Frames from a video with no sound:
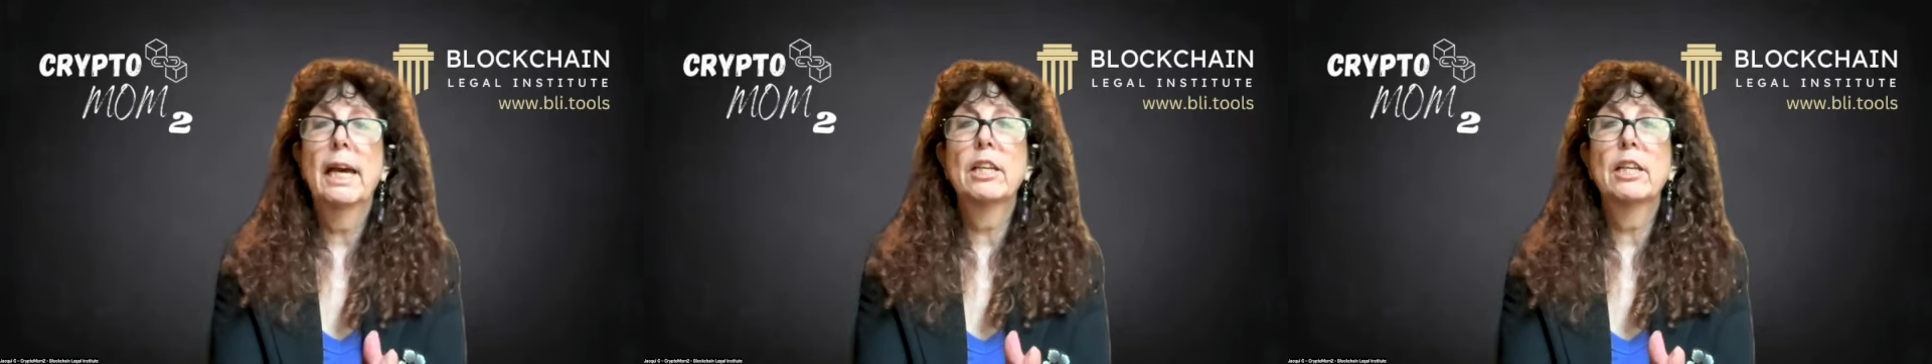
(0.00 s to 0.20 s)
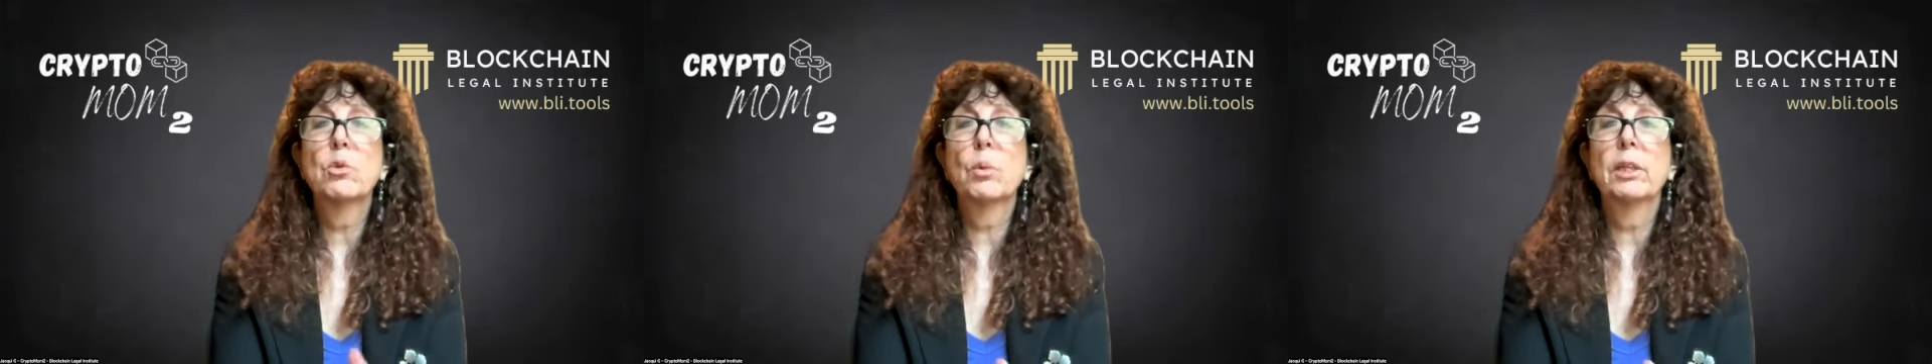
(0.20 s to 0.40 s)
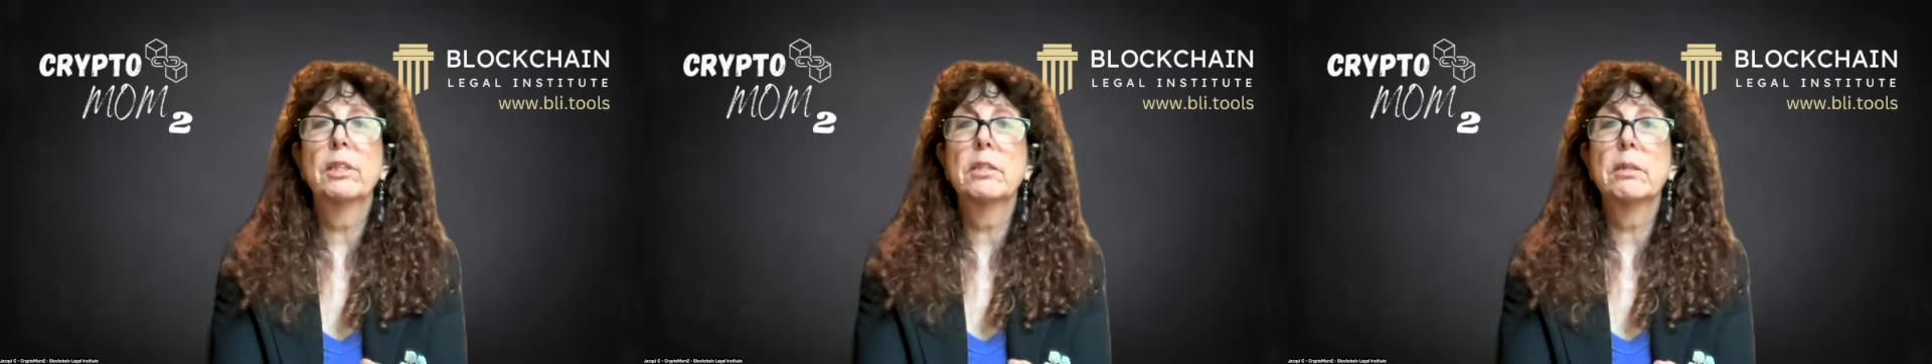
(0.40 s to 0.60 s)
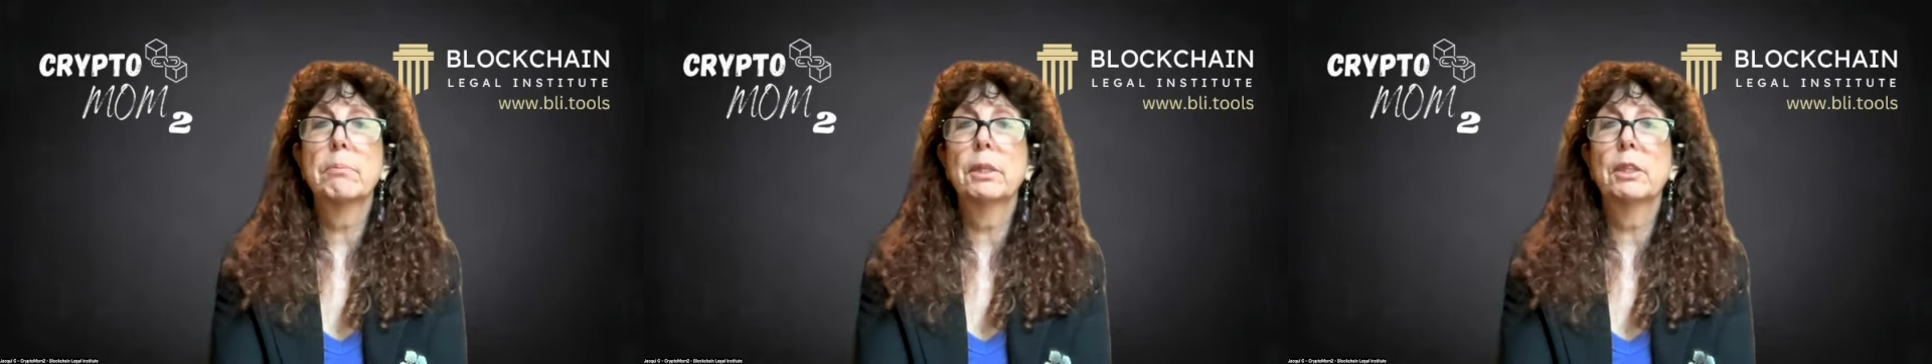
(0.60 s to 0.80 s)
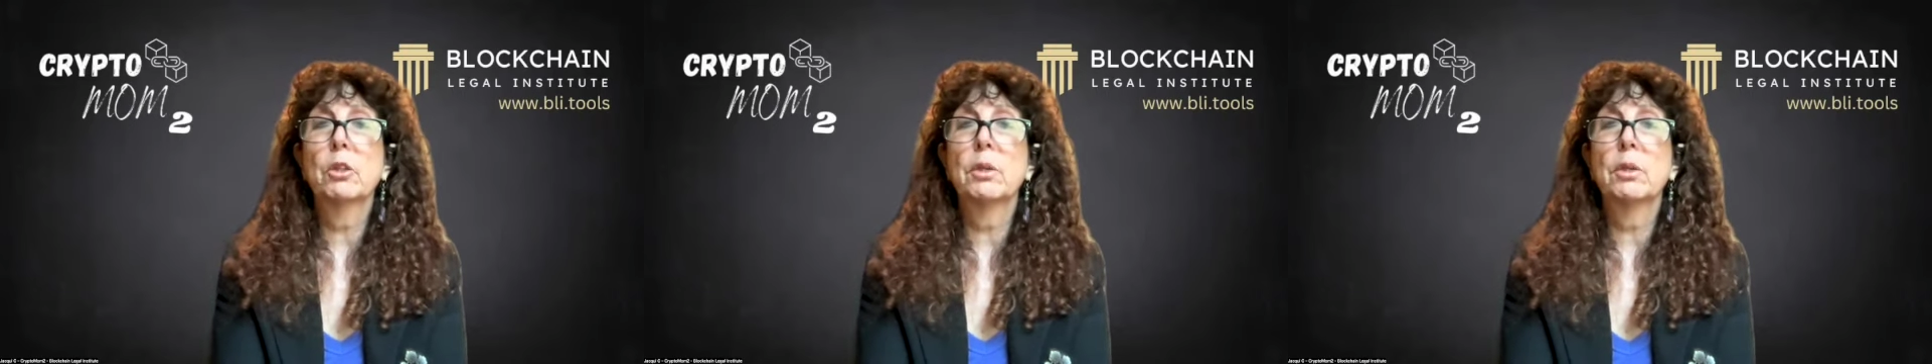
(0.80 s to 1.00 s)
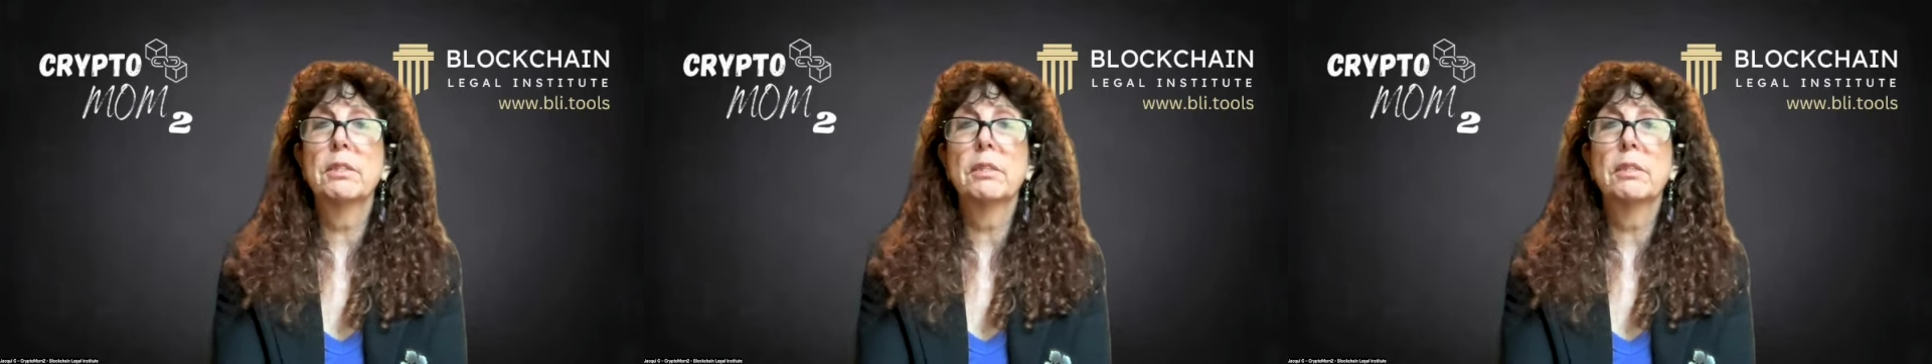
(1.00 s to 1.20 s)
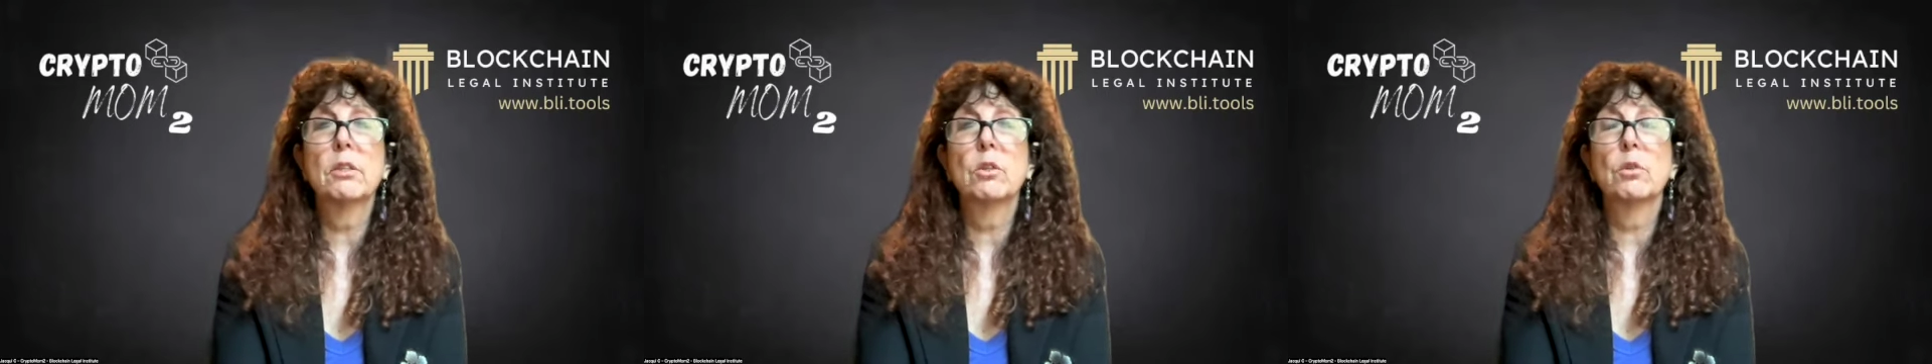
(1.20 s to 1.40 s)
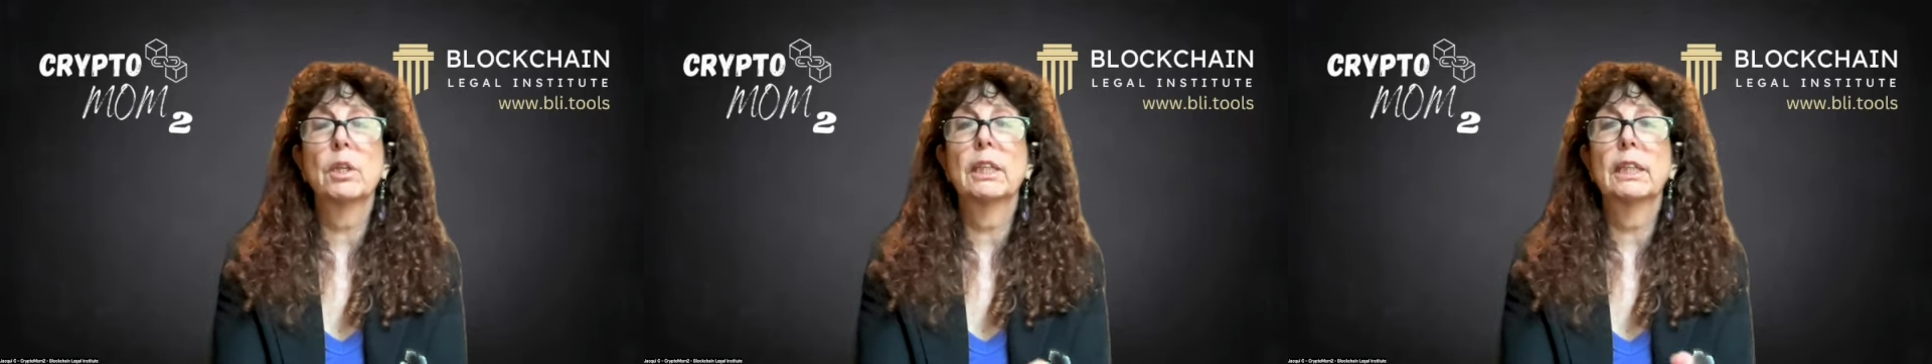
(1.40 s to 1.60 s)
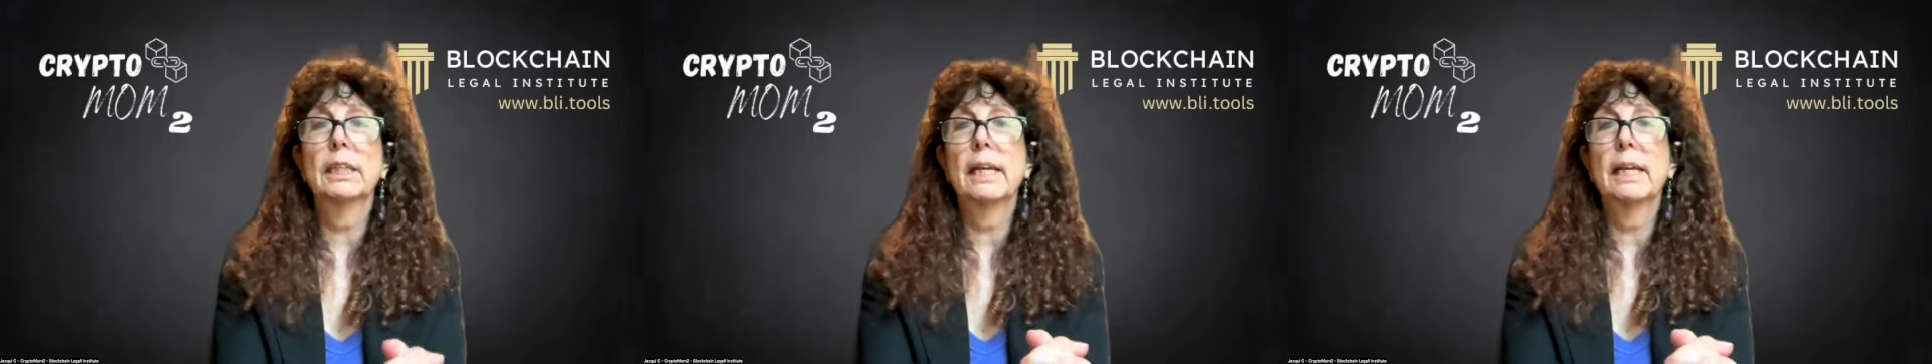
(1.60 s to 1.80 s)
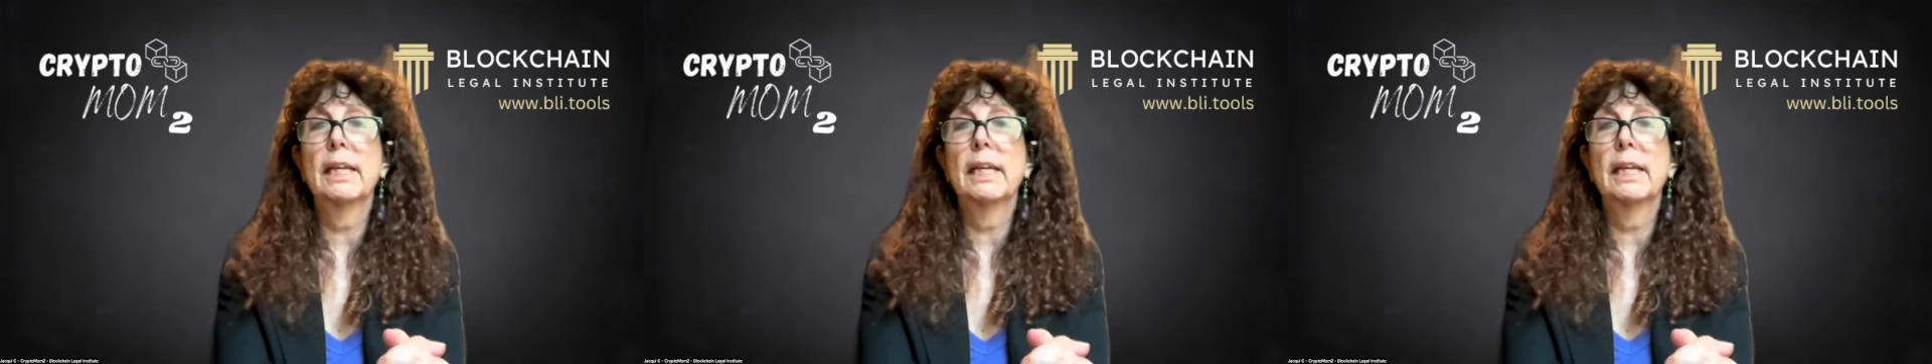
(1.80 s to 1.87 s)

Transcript: as well as the Bitcoin Cinderella